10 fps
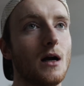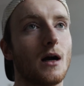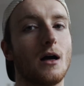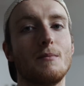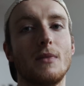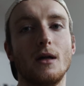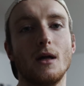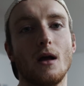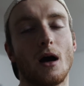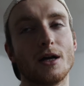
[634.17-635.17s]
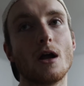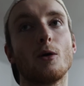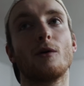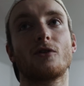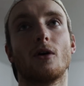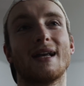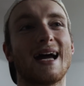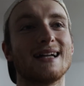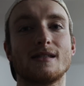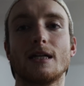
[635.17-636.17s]
I know I've got an
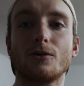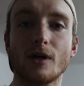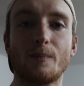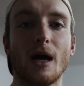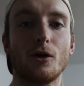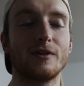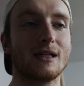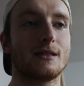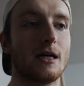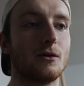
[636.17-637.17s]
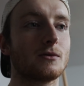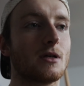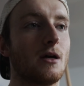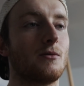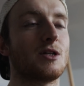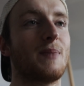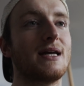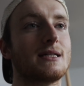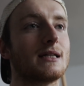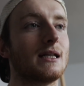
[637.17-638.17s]
anterior pelvic tilt, which
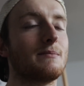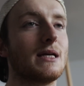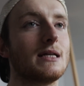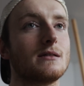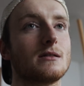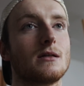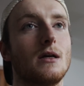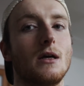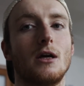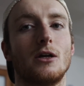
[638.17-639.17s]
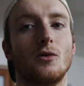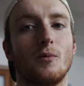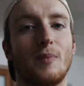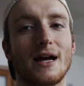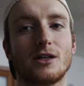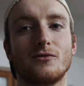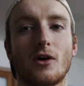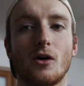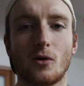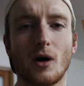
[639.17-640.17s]
basically means your back, you've
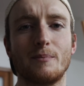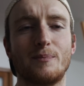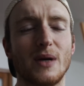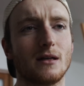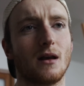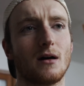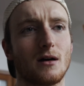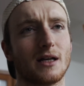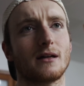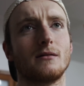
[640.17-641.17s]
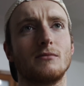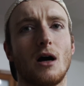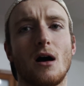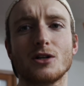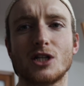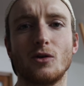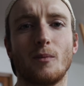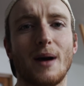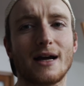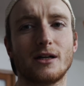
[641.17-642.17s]
got quite a big like arch in your
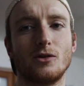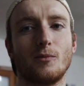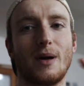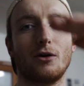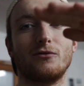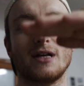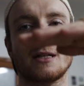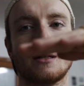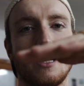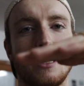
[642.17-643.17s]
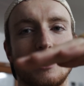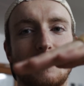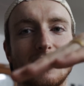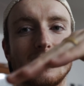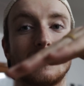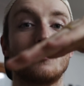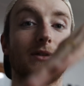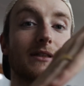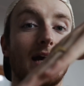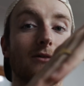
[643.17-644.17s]
back, and your pelvis is basically
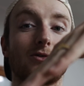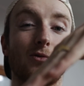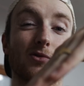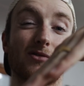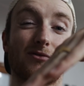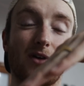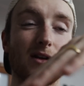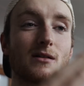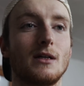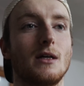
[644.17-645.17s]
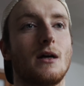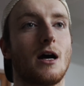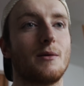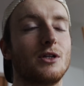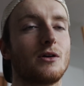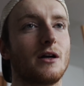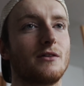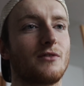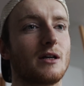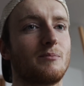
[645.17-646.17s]
tilted down towards the front, and you're kind
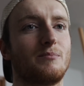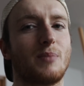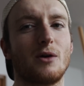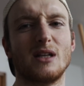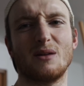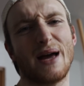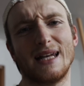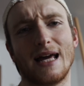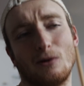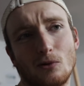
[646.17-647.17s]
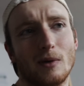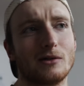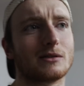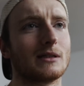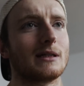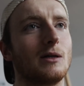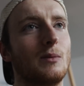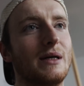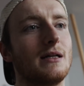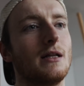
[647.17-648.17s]
of like poking your belly out almost like a little
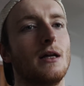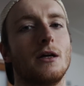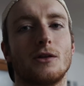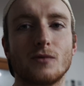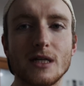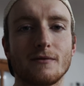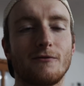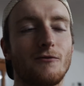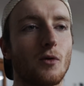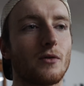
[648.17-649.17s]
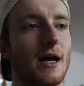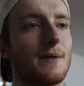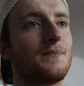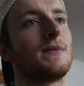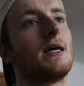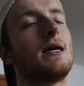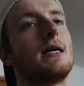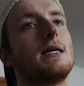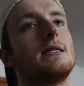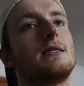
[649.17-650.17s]
bit. The reason for that
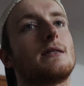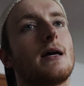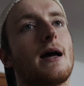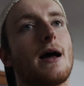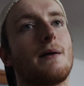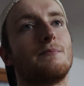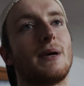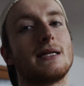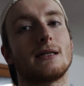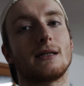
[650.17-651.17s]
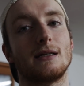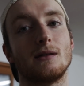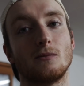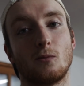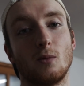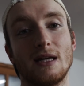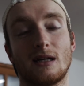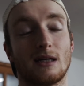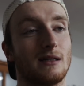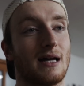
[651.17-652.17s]
is basically
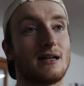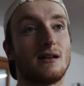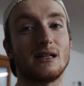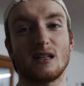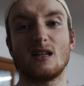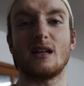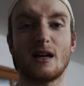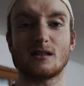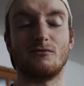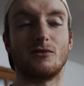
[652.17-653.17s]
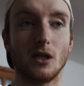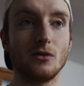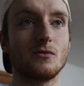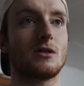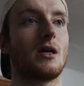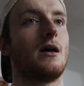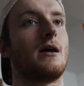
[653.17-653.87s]
weak and like inactive glutes,